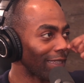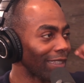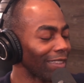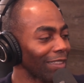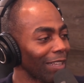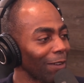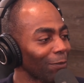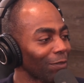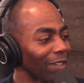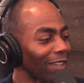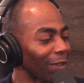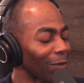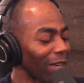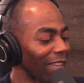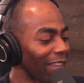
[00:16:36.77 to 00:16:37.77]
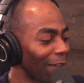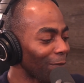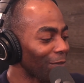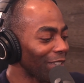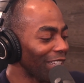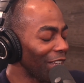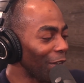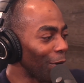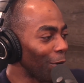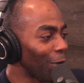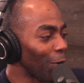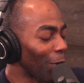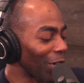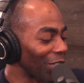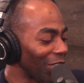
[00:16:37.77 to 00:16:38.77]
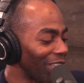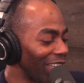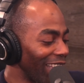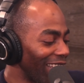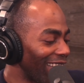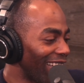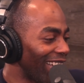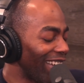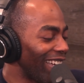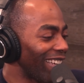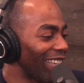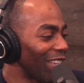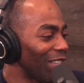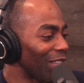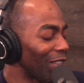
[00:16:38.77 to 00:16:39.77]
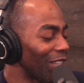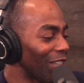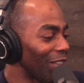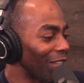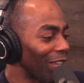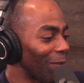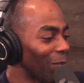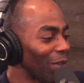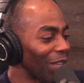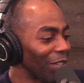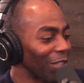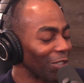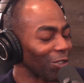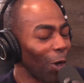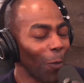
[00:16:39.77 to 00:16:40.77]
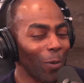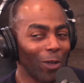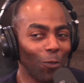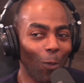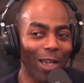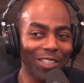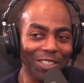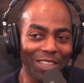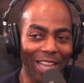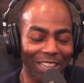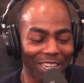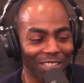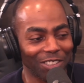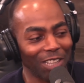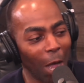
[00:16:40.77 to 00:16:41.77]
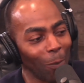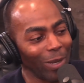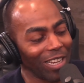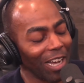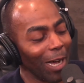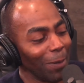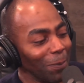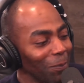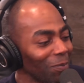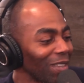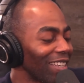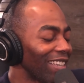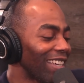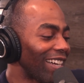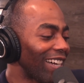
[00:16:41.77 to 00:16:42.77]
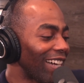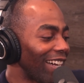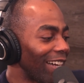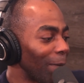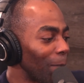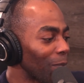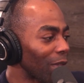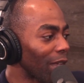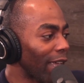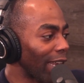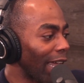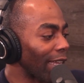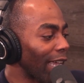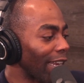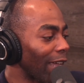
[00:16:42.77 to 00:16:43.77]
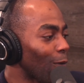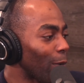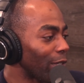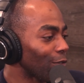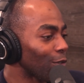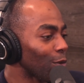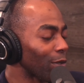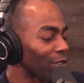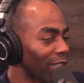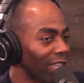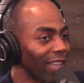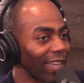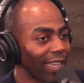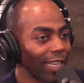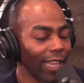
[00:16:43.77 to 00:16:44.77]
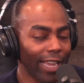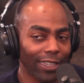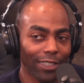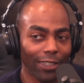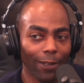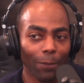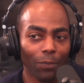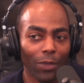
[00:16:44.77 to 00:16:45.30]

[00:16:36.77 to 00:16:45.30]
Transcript: left New York City, the dystopian wasteland that it's now become, and I went to a city like Atlanta,